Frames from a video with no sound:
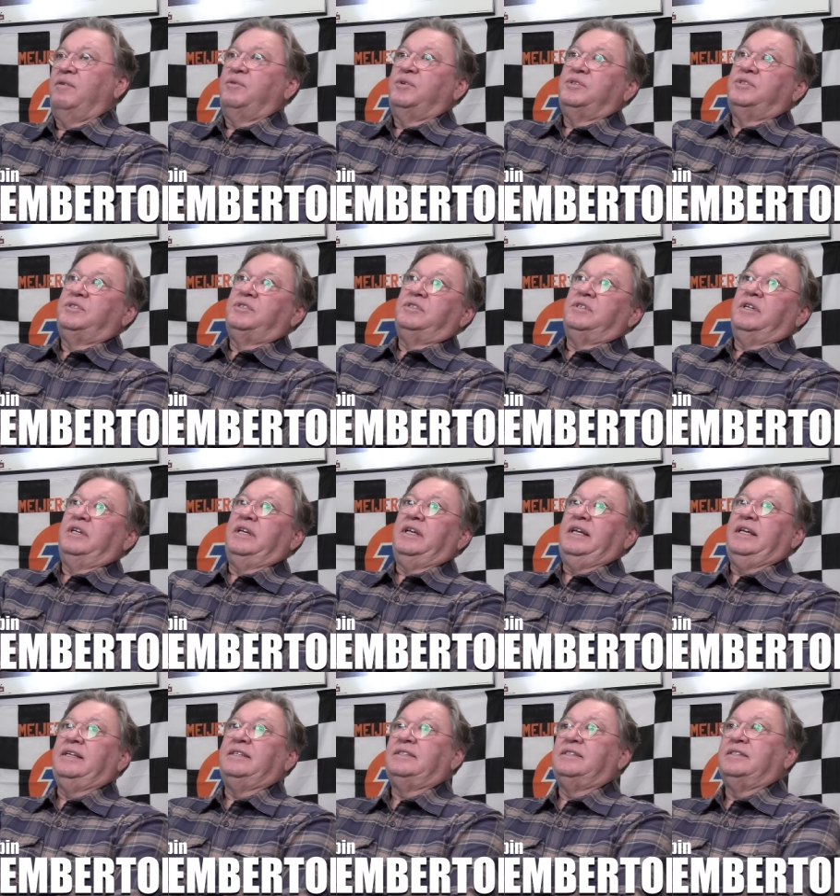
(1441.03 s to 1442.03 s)

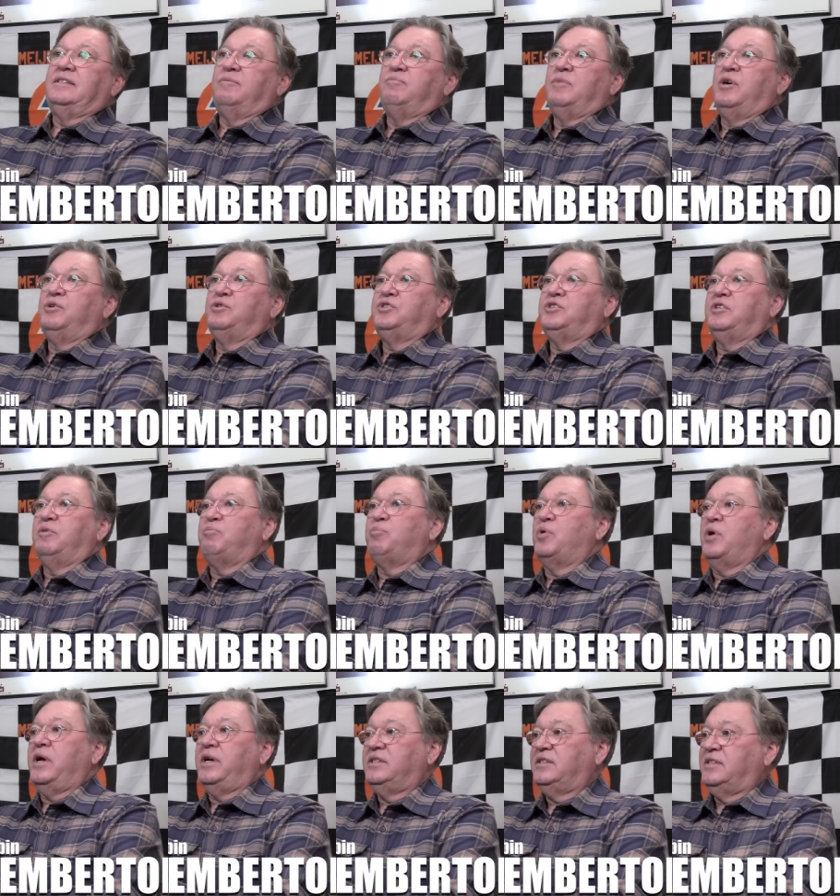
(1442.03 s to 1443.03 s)
It's the most
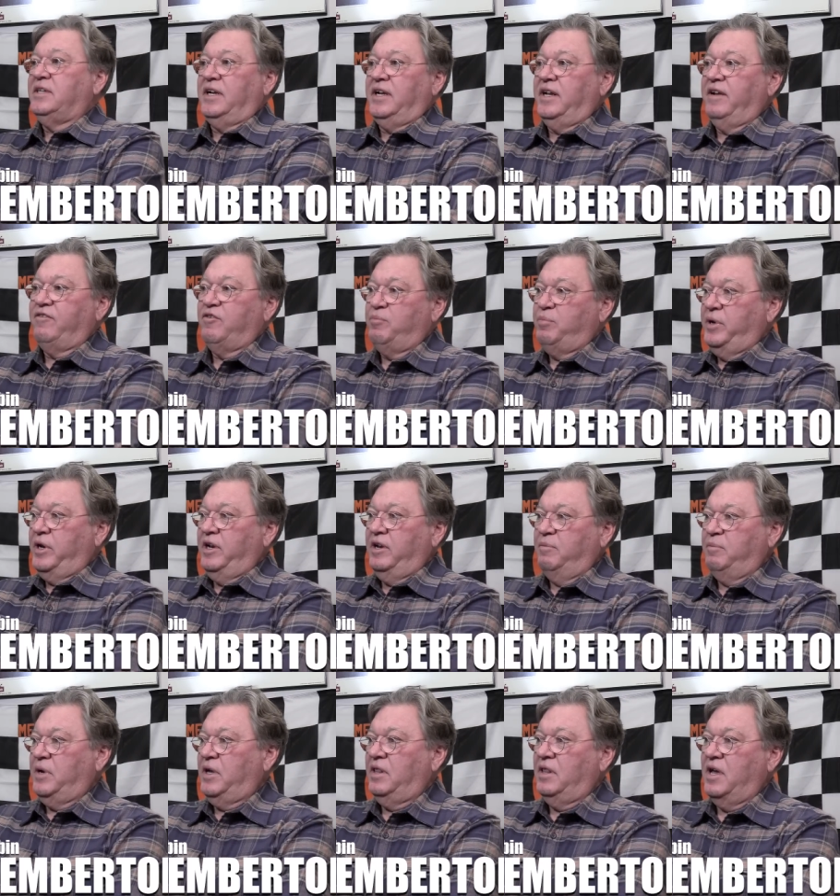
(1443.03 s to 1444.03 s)
depressed I'd ever been
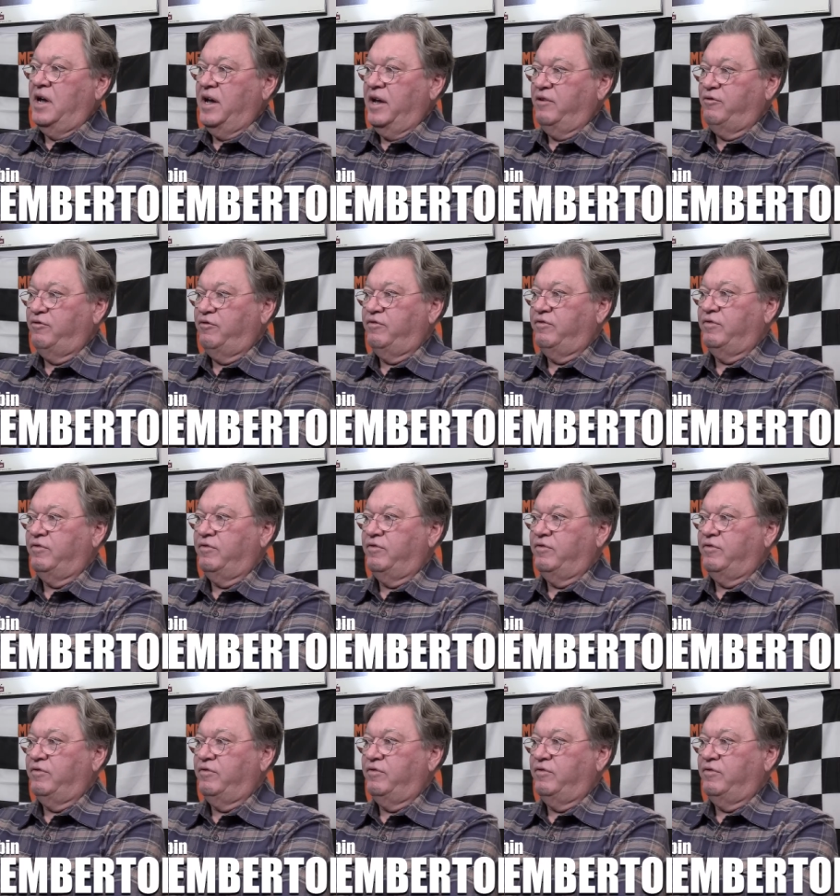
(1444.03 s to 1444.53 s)
in my life.